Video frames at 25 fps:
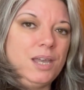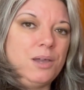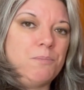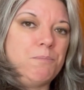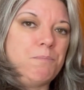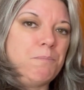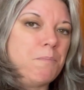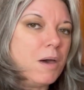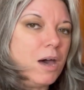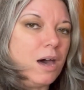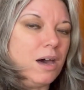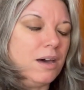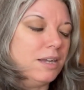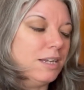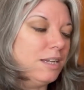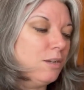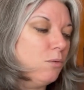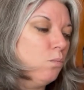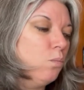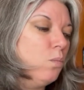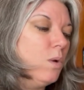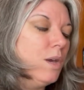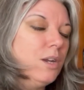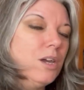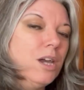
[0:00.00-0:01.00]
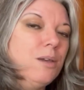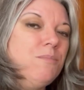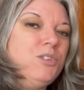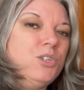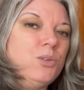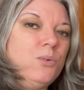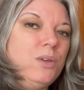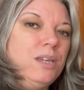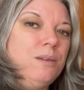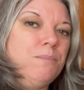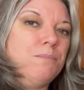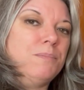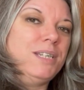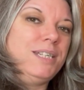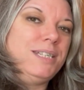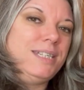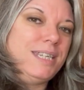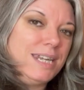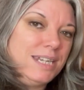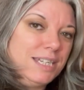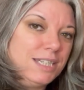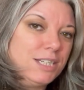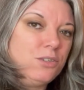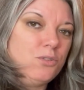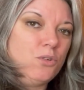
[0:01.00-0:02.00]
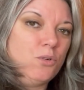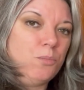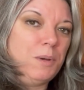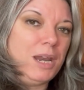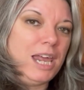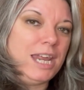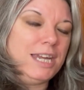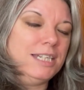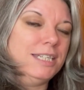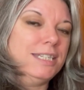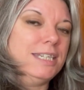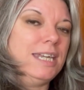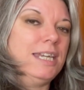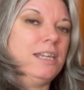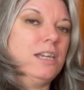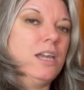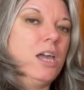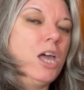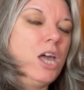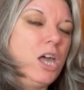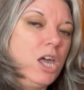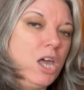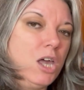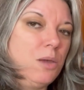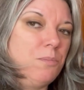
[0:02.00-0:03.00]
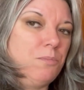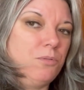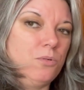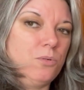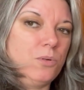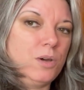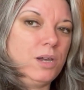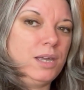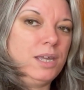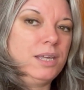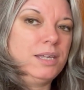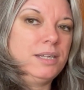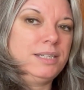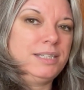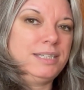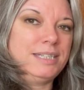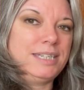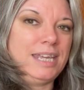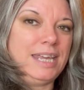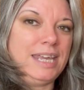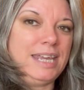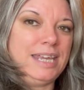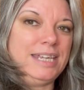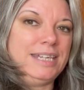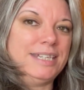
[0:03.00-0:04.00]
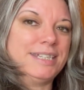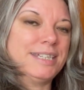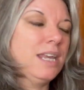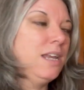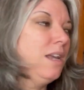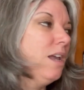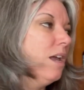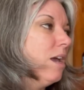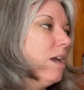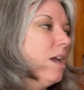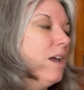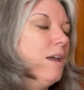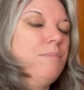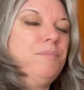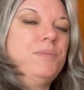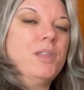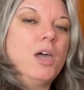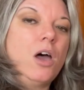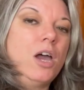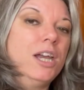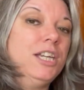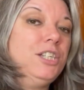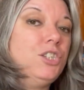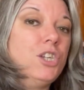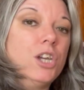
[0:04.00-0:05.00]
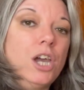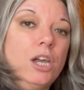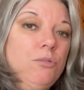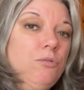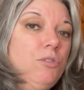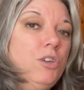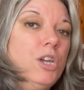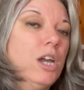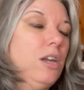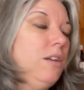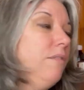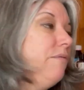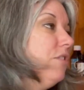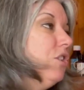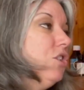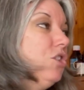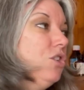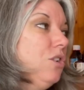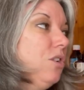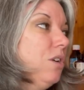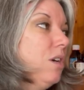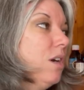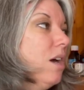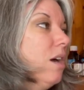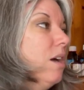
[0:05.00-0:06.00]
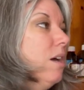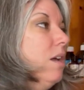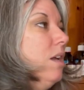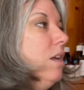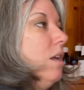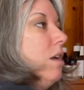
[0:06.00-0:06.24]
But when I'm doing medicinal blending, herbal teas, I don't go for sugar.